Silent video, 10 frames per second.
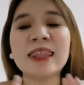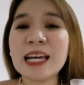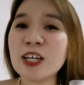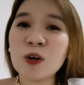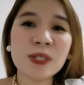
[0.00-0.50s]

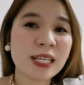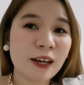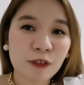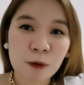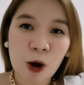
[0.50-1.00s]
Thank you once
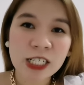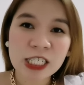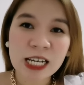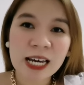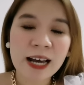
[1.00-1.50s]
again for
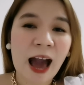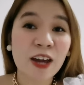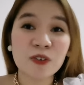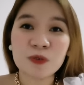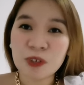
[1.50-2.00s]
watching.
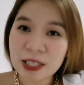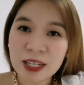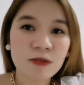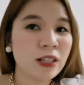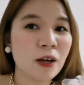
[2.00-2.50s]
I
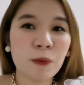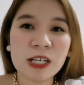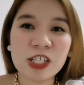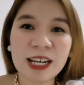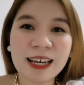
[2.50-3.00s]
really, really
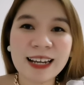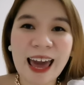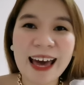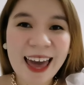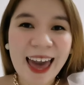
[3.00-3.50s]
appreciate
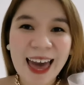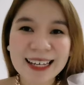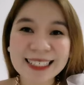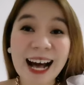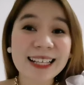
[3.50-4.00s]
it.
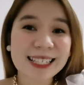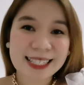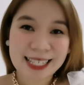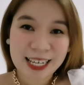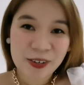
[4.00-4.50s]
And I'll
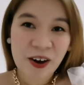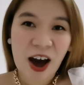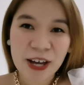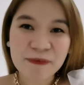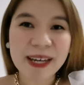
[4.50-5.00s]
see you
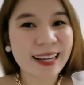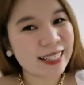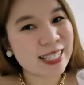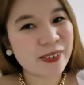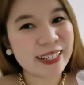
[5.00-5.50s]
on my
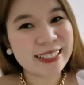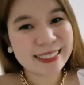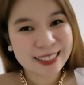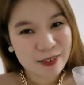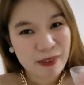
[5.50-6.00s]
next one.